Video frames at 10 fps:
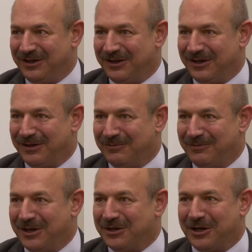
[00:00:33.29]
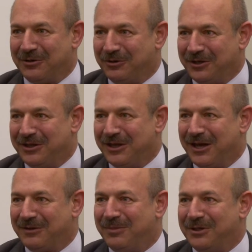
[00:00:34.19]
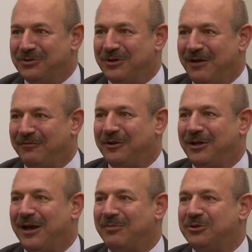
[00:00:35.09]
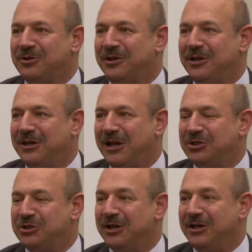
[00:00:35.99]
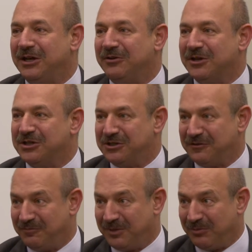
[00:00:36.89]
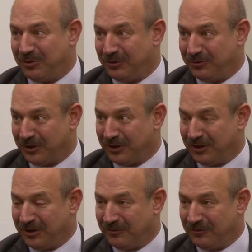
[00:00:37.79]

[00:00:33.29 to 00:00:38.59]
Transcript: and not only that, but you have to capture the attention and interest of people who are